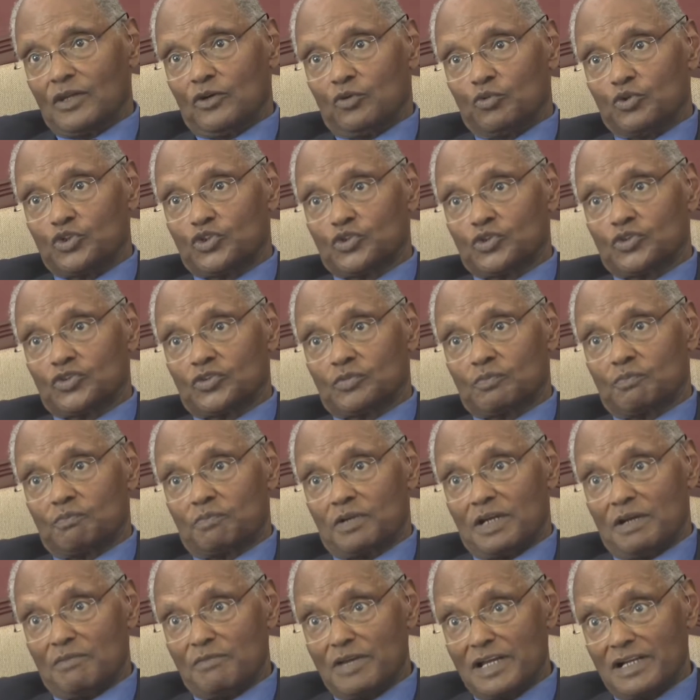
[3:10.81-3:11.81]
which was
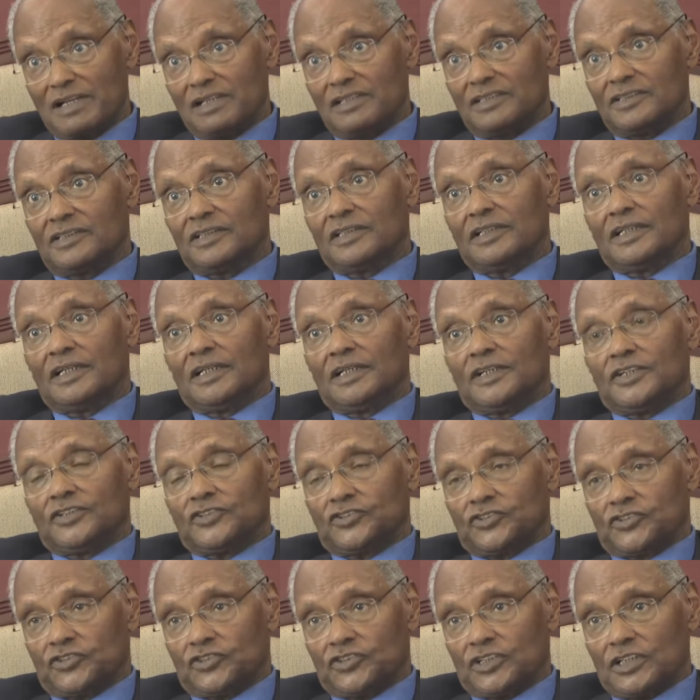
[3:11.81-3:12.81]
primarily
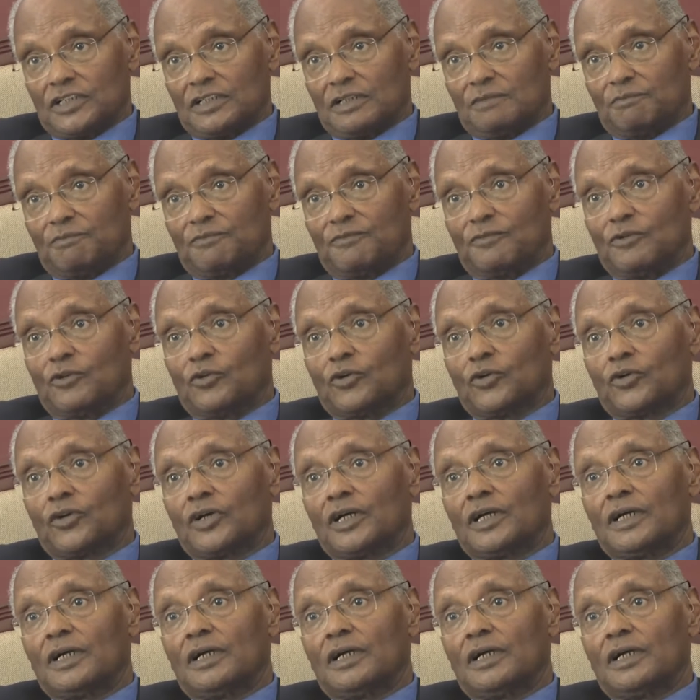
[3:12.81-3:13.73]
set up for